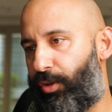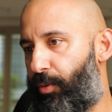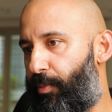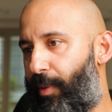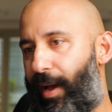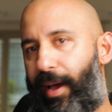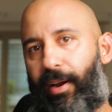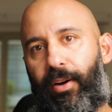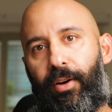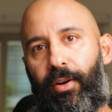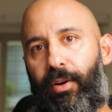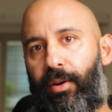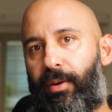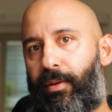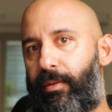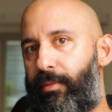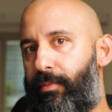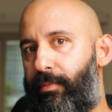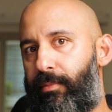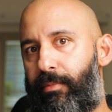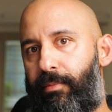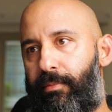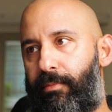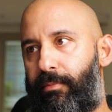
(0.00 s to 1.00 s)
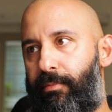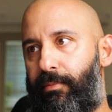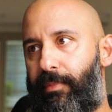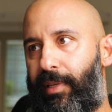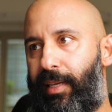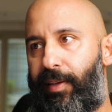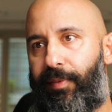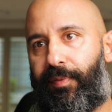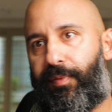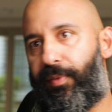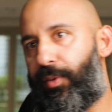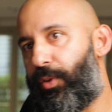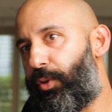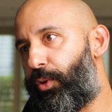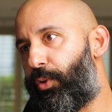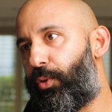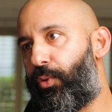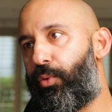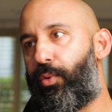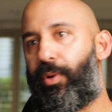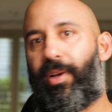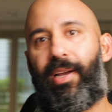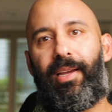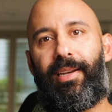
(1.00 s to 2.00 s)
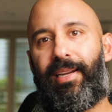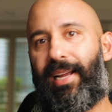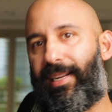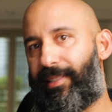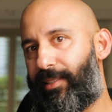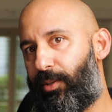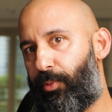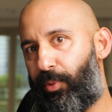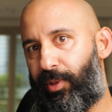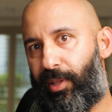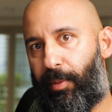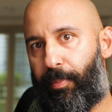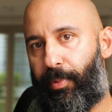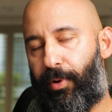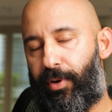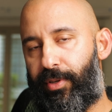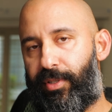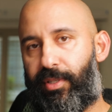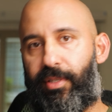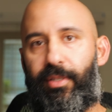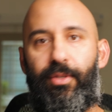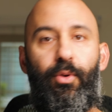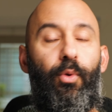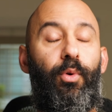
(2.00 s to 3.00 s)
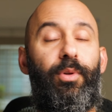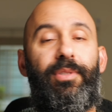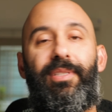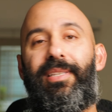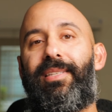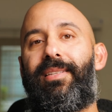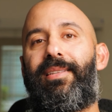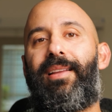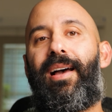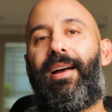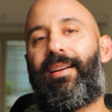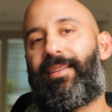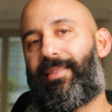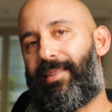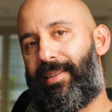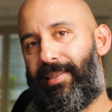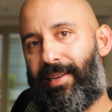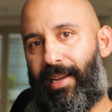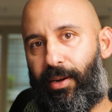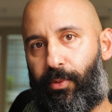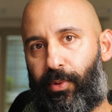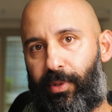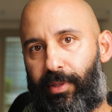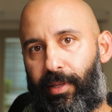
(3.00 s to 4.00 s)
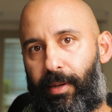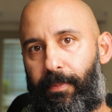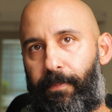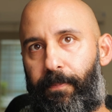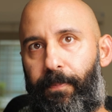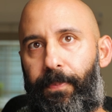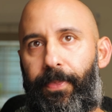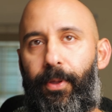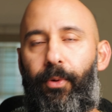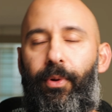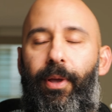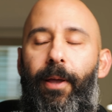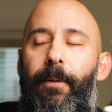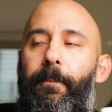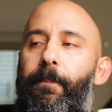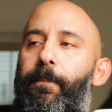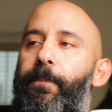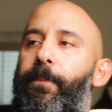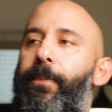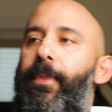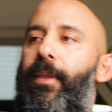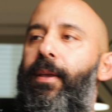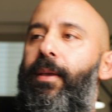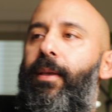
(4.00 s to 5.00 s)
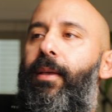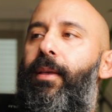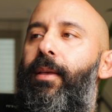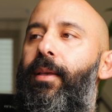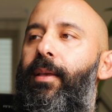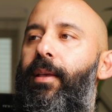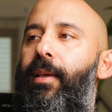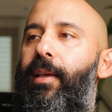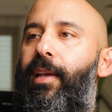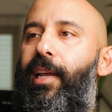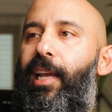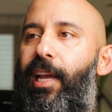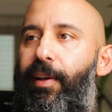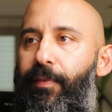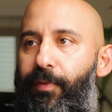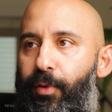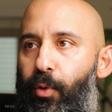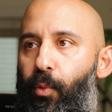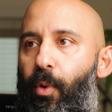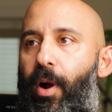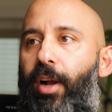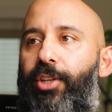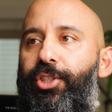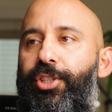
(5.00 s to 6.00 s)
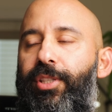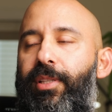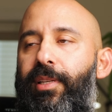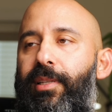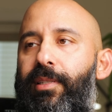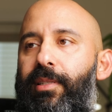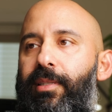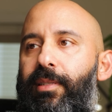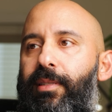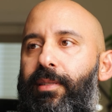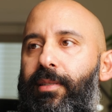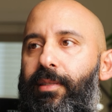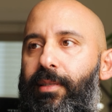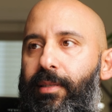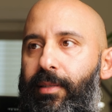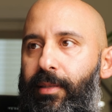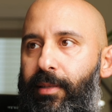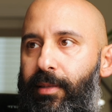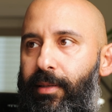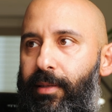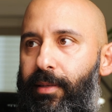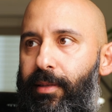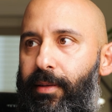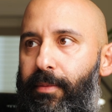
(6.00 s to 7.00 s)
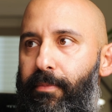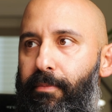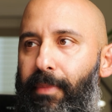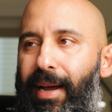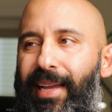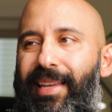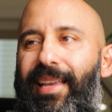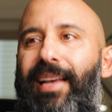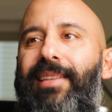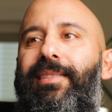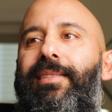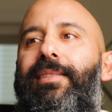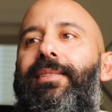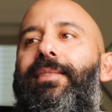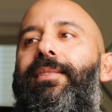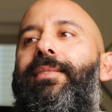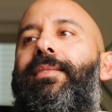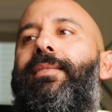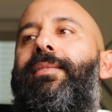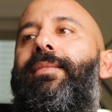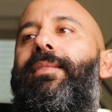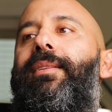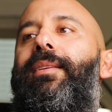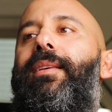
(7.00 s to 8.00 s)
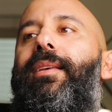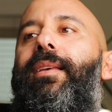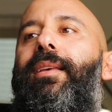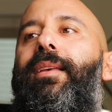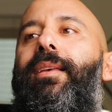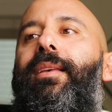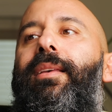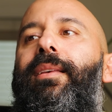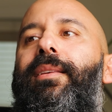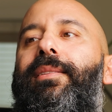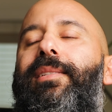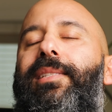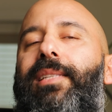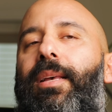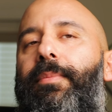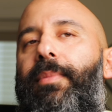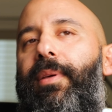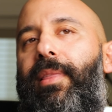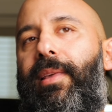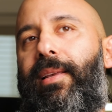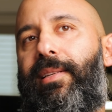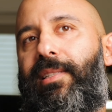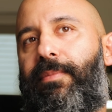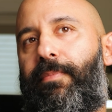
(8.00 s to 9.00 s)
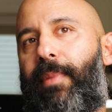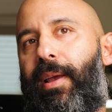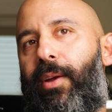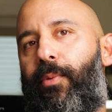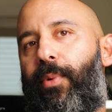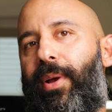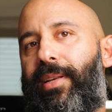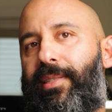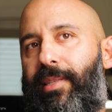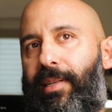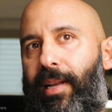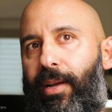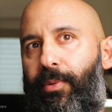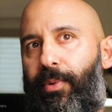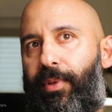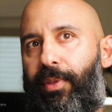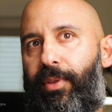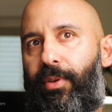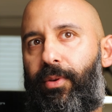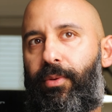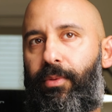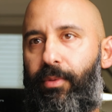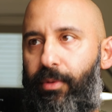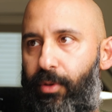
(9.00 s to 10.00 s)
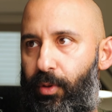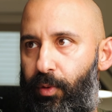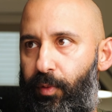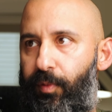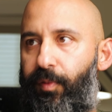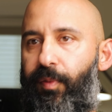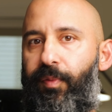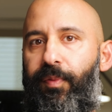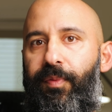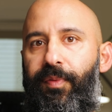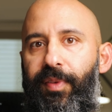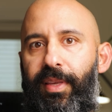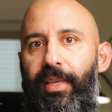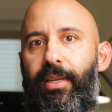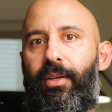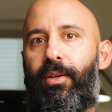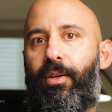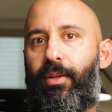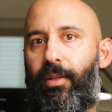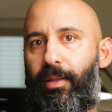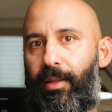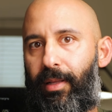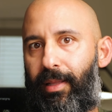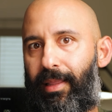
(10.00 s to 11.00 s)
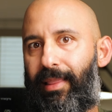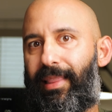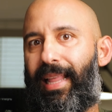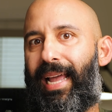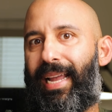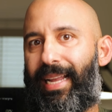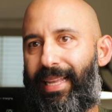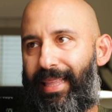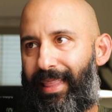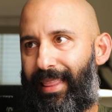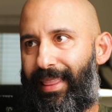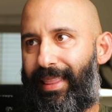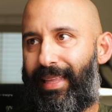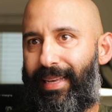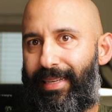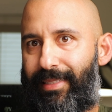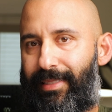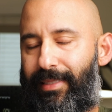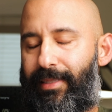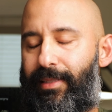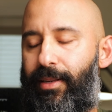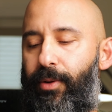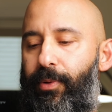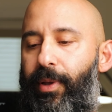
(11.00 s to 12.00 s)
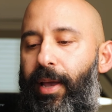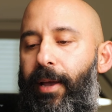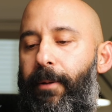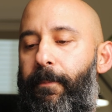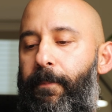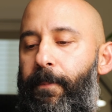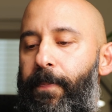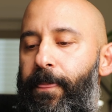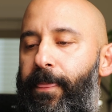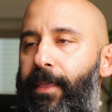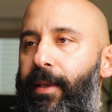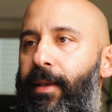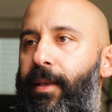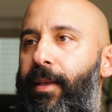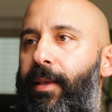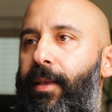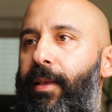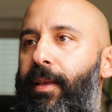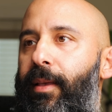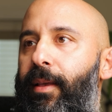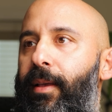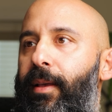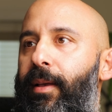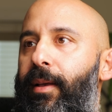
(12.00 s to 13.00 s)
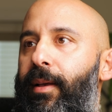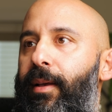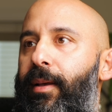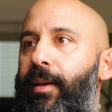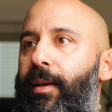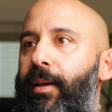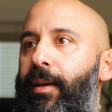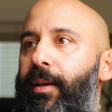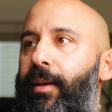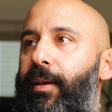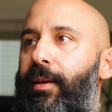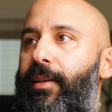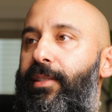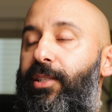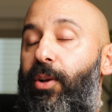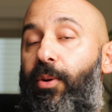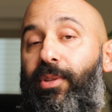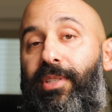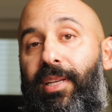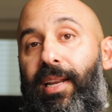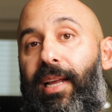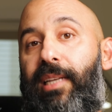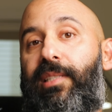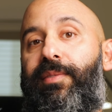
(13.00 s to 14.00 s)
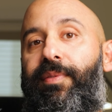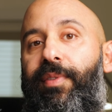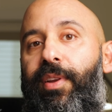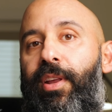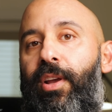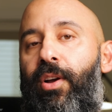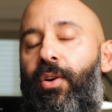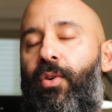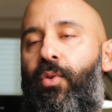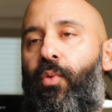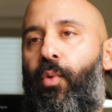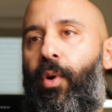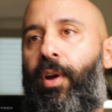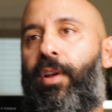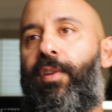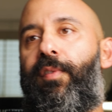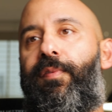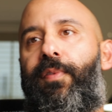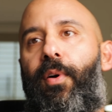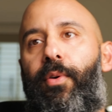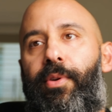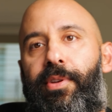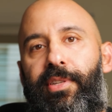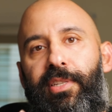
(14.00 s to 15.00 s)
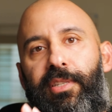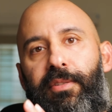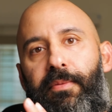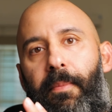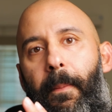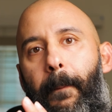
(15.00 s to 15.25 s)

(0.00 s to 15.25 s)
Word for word: no matter if you connected with the person or did not connect with them, okay? If you're watching this, my guess is some of these may resonate with you. You feel like this, okay? So in today's video, we're going to focus